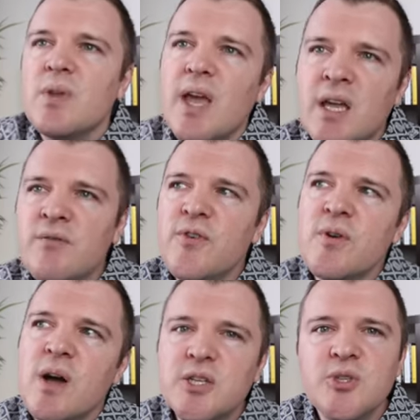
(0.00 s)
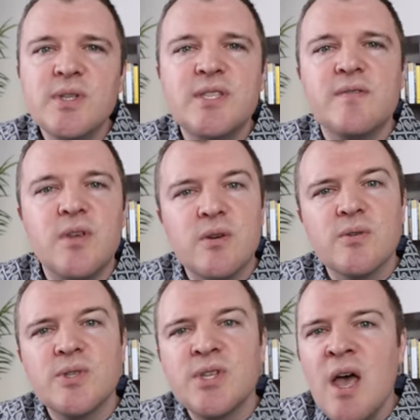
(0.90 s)
And for hundreds of
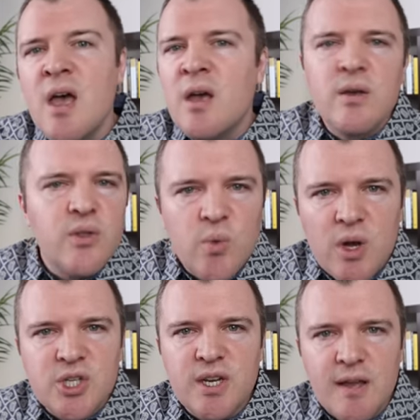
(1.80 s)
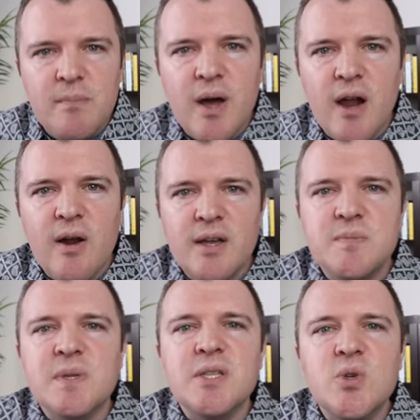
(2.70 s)
years, the Russian Empire has
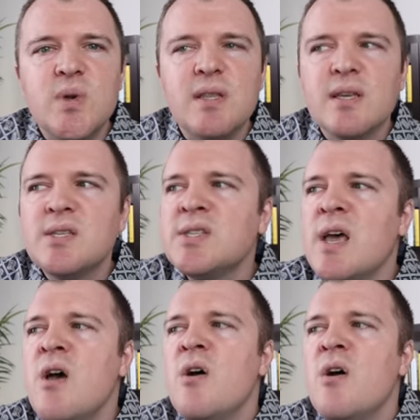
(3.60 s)
been doing this,